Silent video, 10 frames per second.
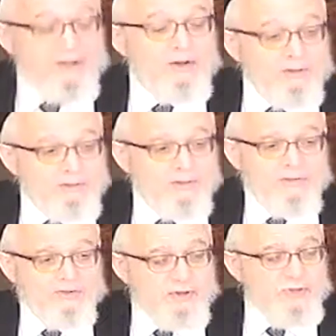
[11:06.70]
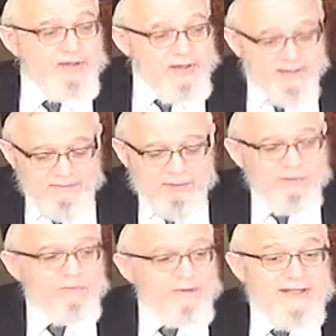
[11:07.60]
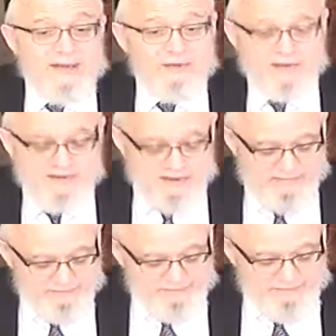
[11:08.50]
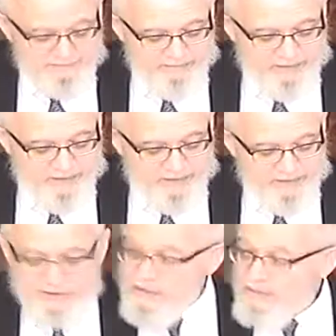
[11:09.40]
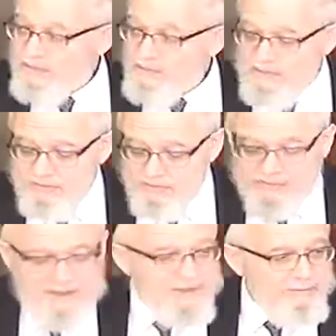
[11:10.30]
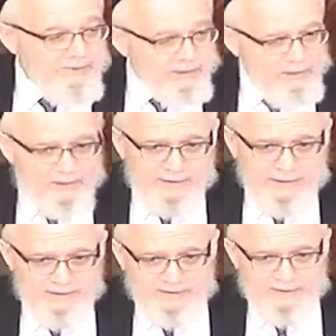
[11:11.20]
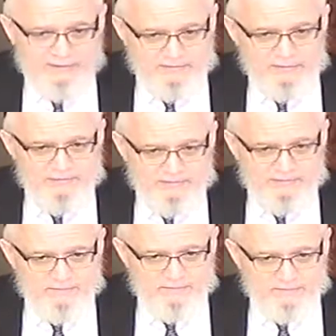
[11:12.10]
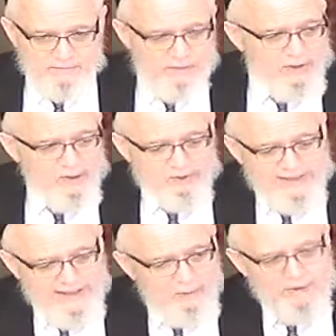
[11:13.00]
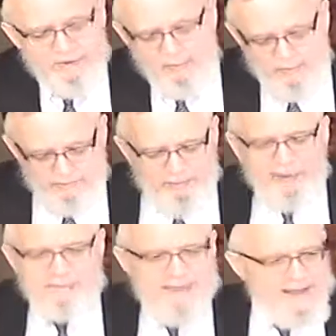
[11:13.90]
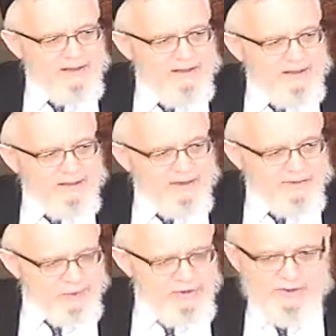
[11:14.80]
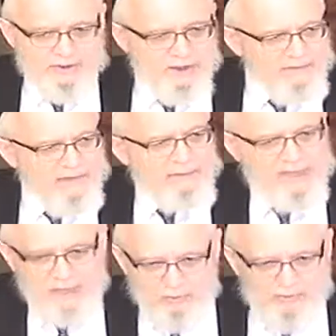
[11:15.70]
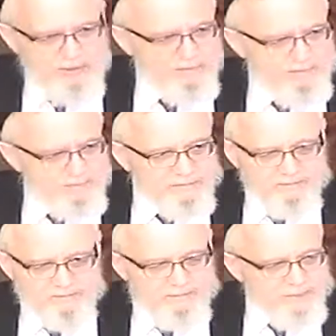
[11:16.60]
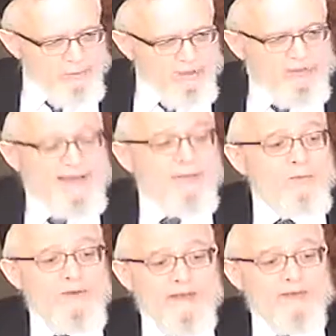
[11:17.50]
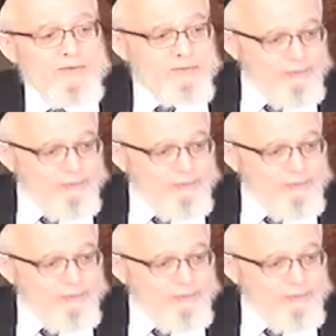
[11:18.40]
galosam, so when he comes to redeem us, so we peel away the layers. We go take, we, we pull it back. So where do you start from? Inui, we take away the,